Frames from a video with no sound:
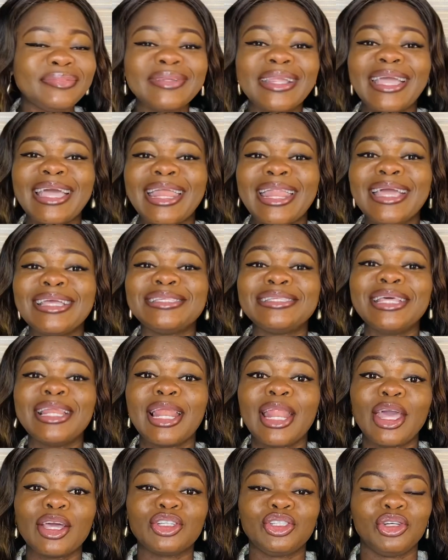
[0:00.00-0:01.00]
can I say
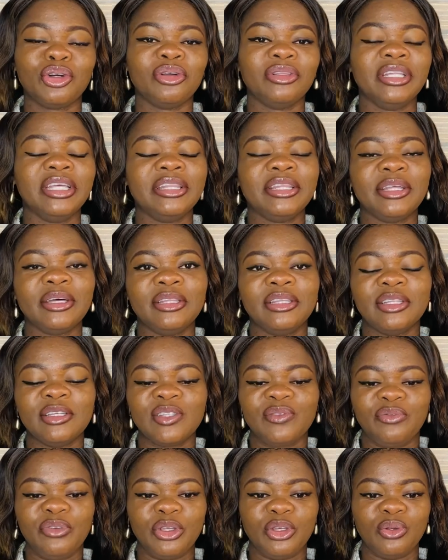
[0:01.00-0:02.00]
lecture in this
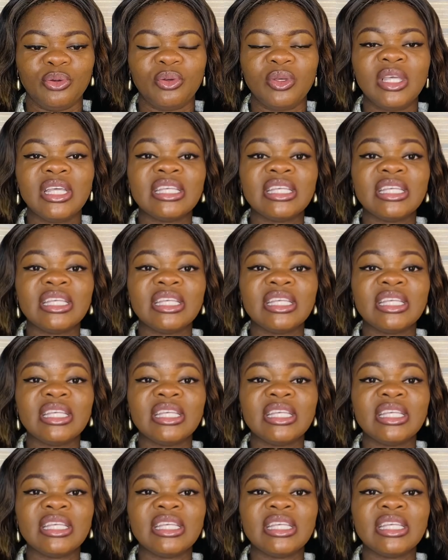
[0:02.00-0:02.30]
video,